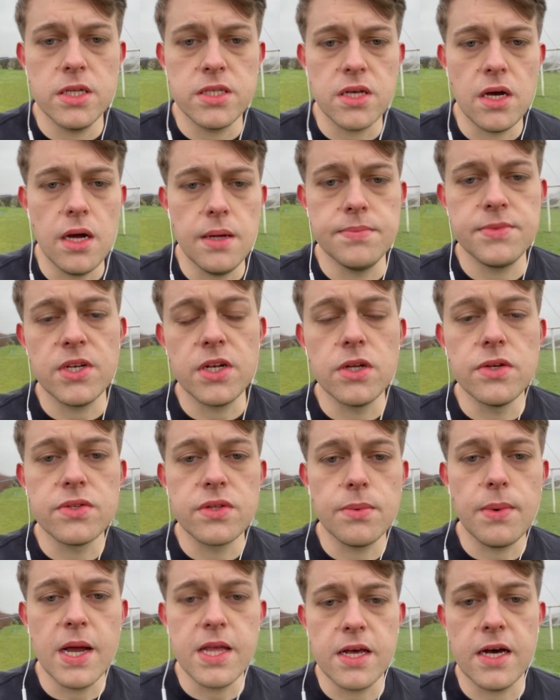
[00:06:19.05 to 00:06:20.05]
of time to lose the
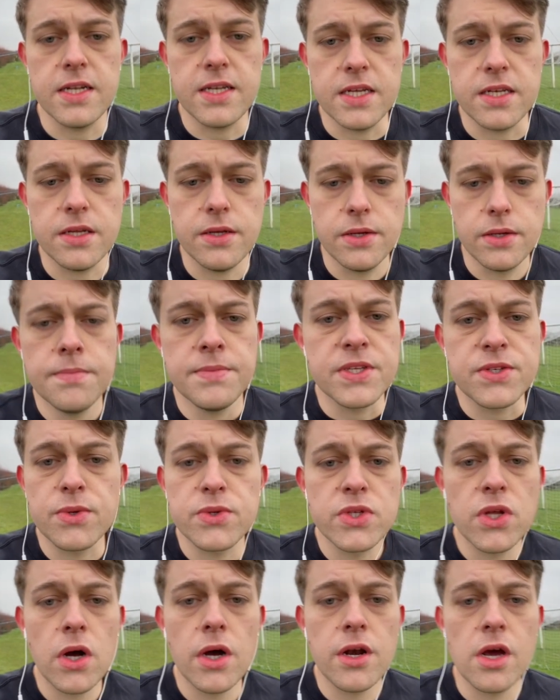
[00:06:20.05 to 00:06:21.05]
weight that I did. This was
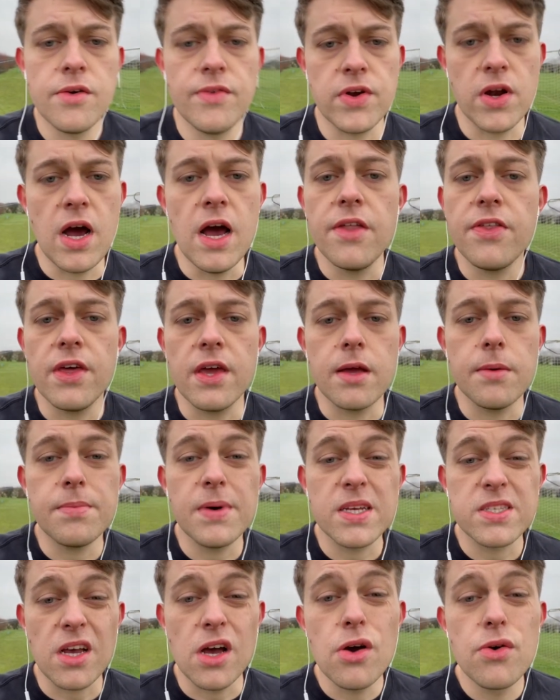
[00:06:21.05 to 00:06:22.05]
not an overnight thing, but
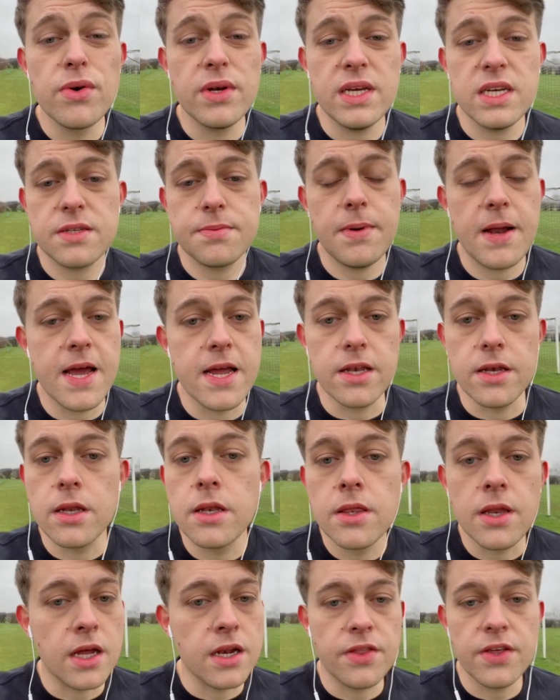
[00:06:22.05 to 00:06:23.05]
as I already explained,
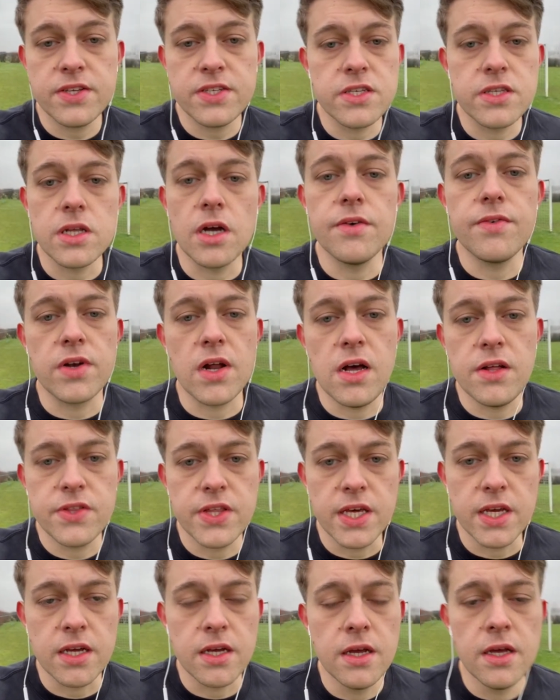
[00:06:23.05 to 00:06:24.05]
none of this is an overnight
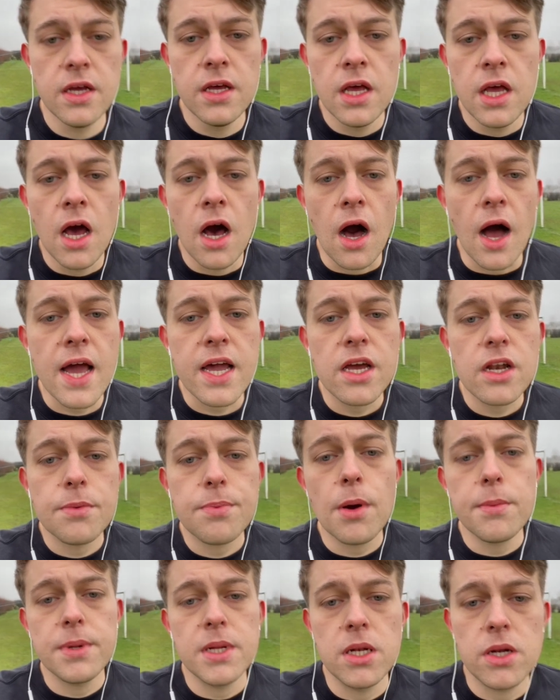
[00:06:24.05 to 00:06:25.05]
thing. I could have
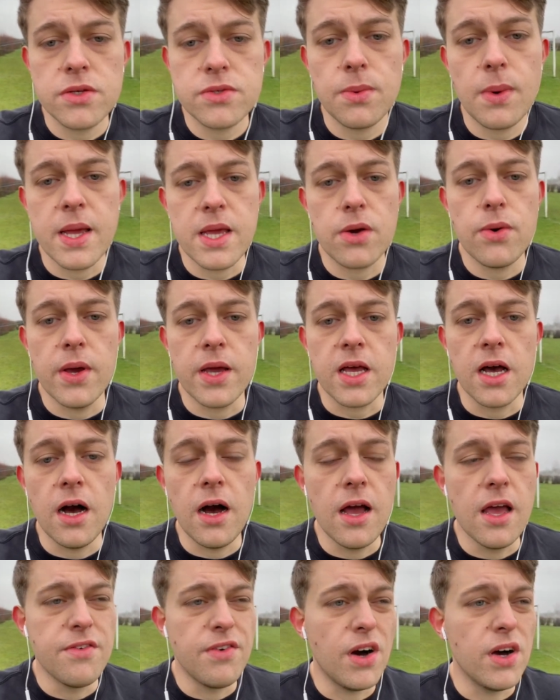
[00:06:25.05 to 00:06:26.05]
probably lost weight quicker
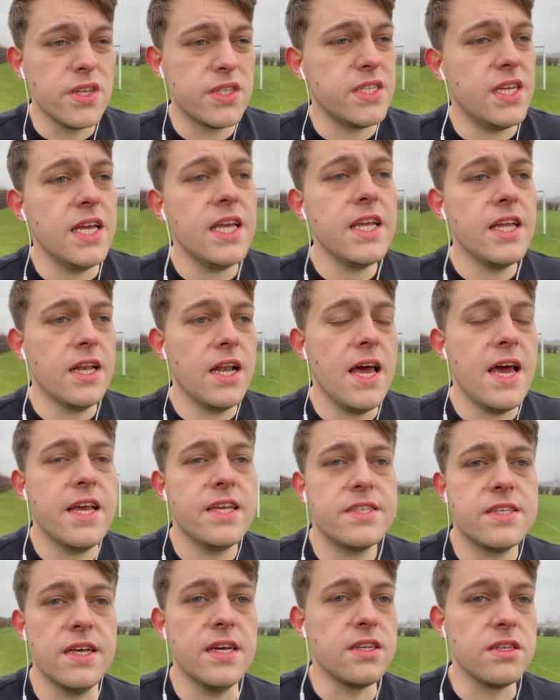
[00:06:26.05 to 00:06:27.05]
if I was to eat
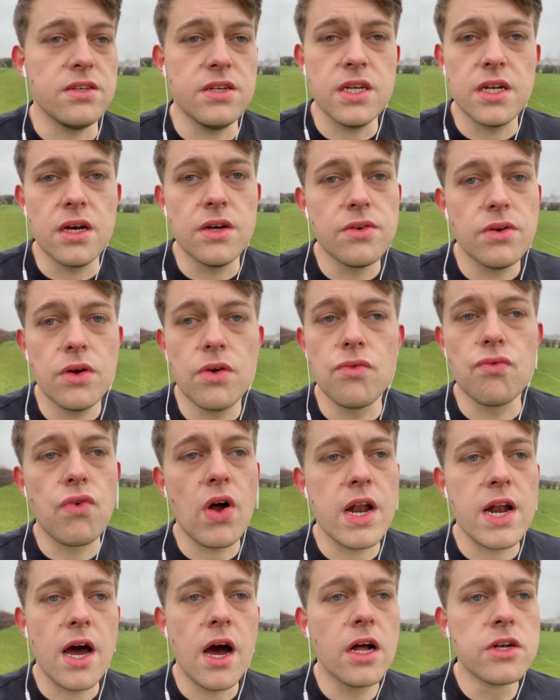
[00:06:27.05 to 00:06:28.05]
less and, you know,
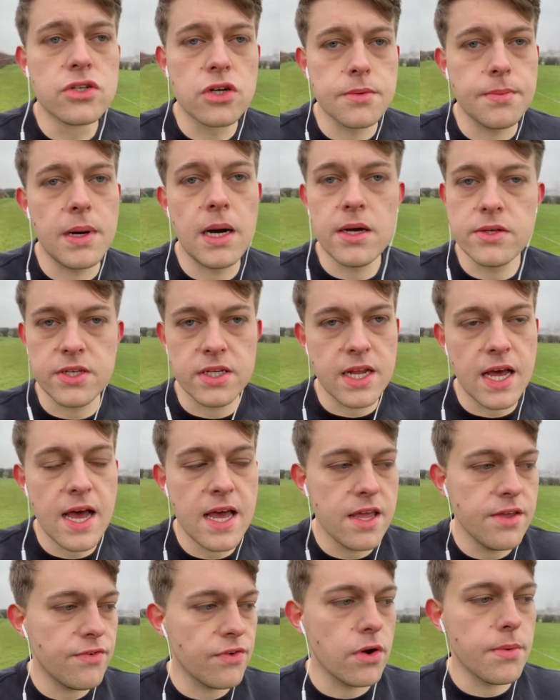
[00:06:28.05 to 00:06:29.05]
run 100 miles a
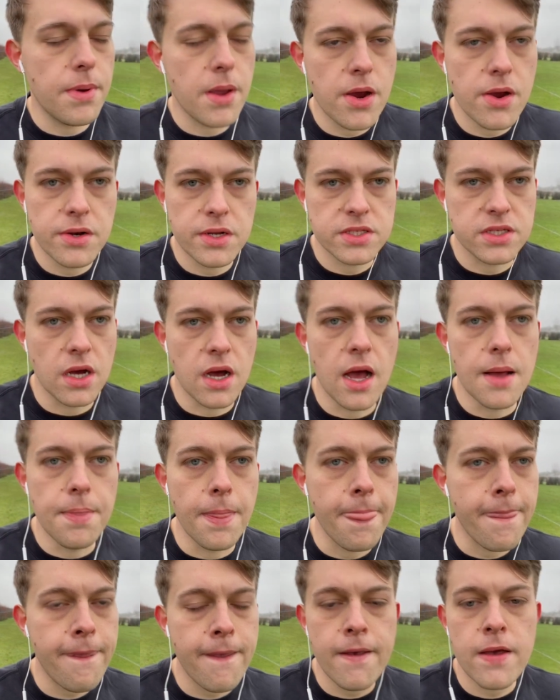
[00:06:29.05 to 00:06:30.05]
day for a period of time.
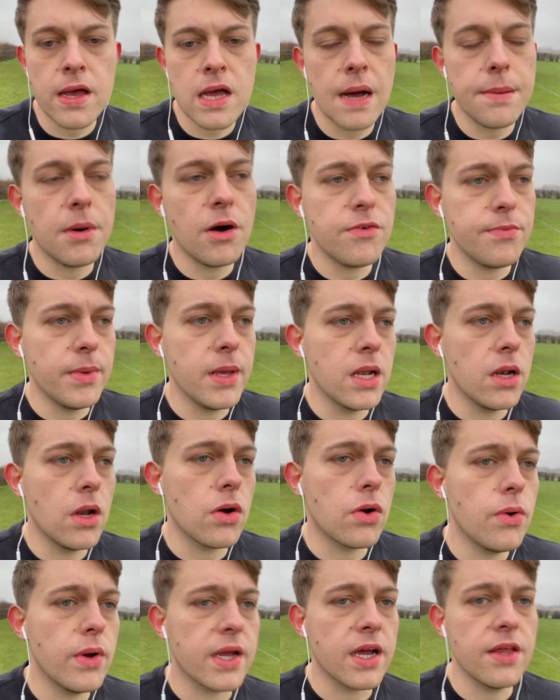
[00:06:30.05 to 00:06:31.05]
It would come off me a lot
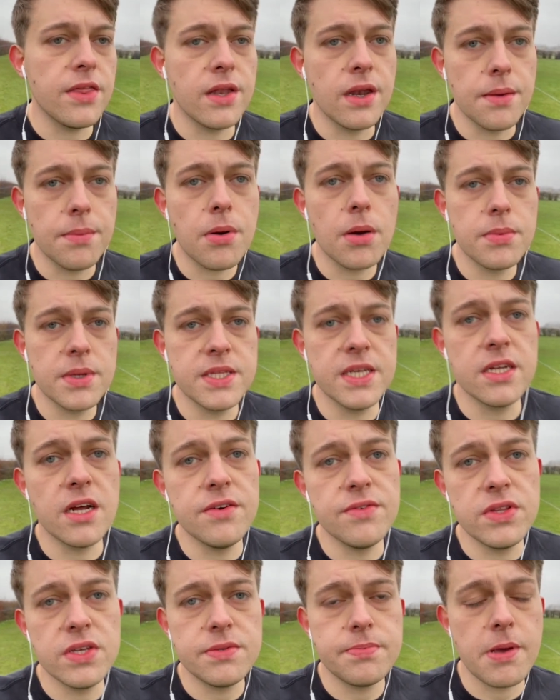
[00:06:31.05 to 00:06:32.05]
quicker than it probably did
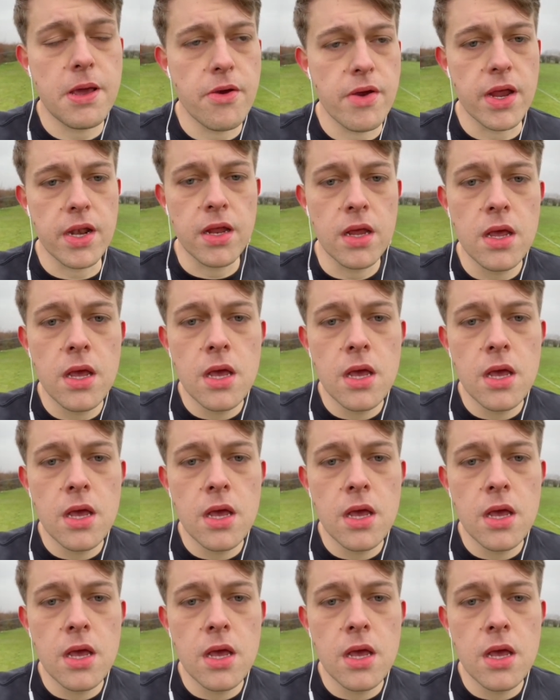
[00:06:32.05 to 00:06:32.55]
over this period.